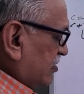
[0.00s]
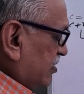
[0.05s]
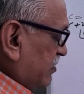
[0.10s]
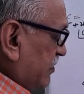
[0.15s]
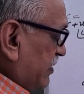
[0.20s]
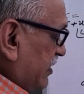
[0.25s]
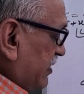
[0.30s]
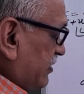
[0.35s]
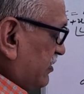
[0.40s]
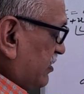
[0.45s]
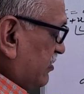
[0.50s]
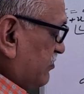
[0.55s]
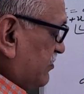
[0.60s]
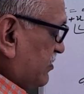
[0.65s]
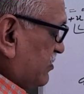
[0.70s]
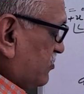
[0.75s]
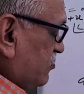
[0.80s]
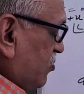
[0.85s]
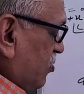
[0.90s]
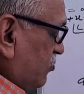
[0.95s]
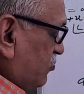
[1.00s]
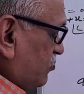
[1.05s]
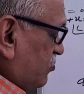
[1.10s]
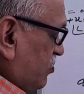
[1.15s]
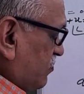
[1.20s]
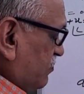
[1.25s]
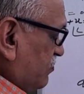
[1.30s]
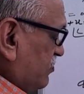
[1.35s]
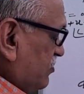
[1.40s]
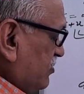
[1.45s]
remaining term is cos
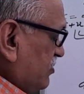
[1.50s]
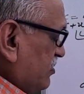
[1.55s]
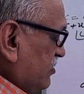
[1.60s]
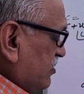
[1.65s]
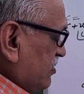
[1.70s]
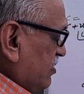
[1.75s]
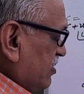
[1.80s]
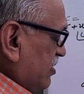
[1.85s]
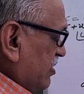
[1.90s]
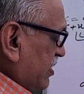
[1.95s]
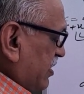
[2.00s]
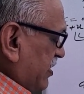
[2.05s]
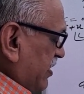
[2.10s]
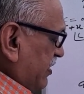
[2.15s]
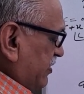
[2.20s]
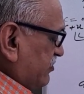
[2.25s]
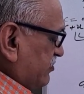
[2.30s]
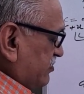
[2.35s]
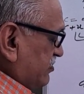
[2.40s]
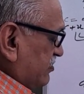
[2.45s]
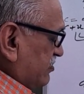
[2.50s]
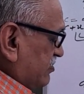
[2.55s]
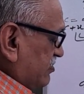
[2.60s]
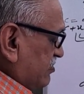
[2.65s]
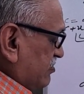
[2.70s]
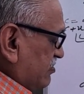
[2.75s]
of nx.